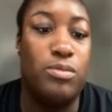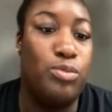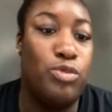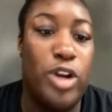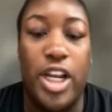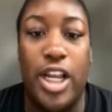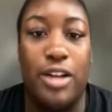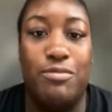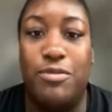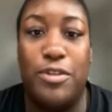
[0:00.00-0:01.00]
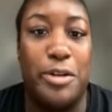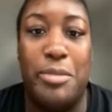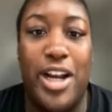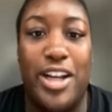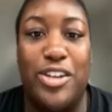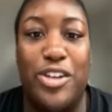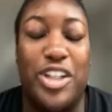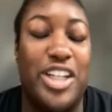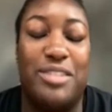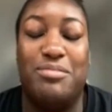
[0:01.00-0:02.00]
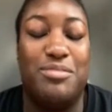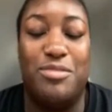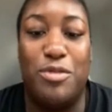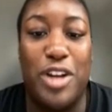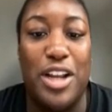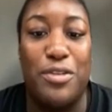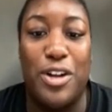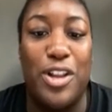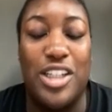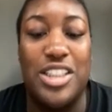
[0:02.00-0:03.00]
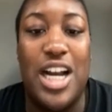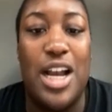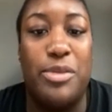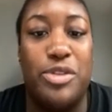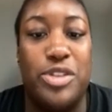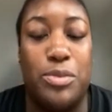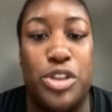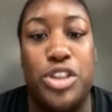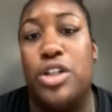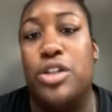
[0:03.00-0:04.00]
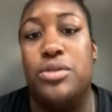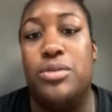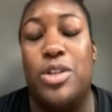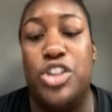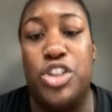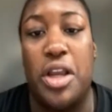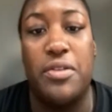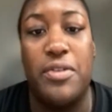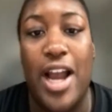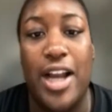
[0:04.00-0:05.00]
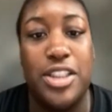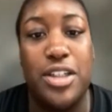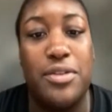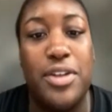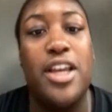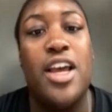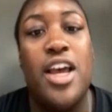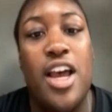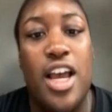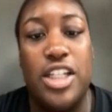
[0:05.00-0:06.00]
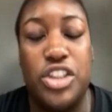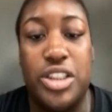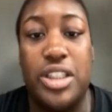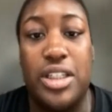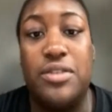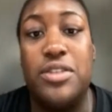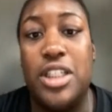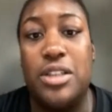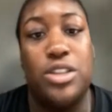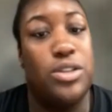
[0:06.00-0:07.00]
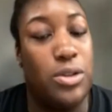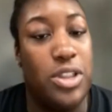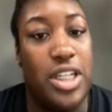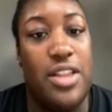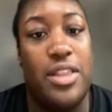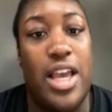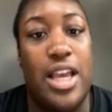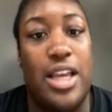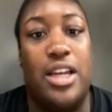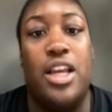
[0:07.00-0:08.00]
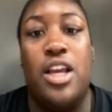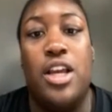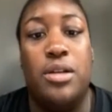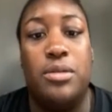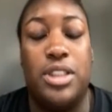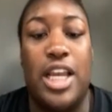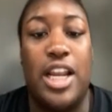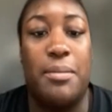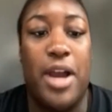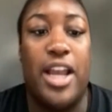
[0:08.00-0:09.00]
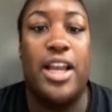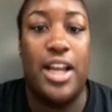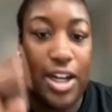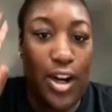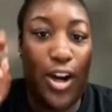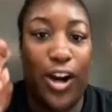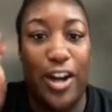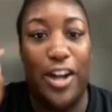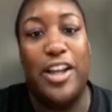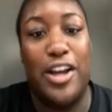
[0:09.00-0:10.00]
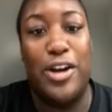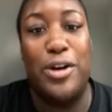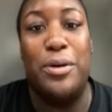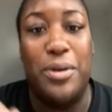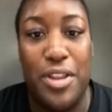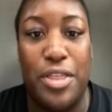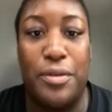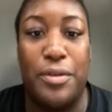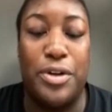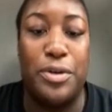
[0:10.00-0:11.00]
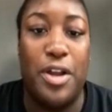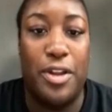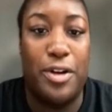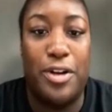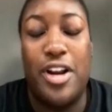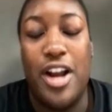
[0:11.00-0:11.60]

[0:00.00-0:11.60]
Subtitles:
running for a mile or like running for a long time, it was more so the strength factor of it and just lifting slowly, and then getting my cardio through other